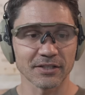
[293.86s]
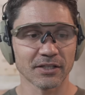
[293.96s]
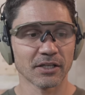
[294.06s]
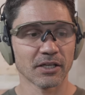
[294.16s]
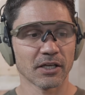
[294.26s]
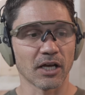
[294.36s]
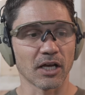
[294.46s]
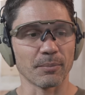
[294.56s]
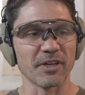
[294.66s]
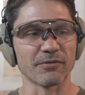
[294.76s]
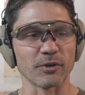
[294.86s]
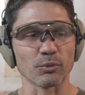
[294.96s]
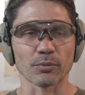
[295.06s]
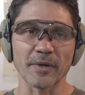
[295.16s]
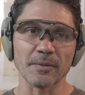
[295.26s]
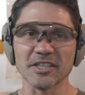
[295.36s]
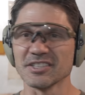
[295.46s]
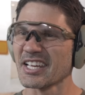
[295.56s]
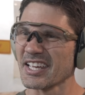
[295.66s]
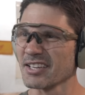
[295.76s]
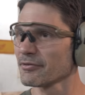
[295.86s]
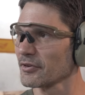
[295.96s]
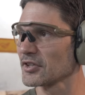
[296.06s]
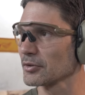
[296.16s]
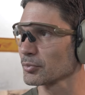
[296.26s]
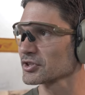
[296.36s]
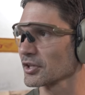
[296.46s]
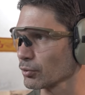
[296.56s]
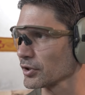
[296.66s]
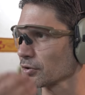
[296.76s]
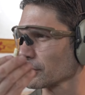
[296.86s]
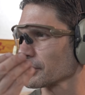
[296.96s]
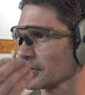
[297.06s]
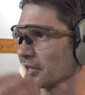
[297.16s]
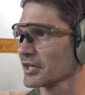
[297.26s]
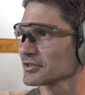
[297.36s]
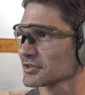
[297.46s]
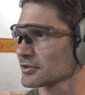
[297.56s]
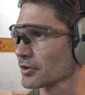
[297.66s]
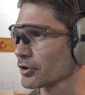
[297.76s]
round of Super Carry in your hands when you've been shooting 9mm for decades.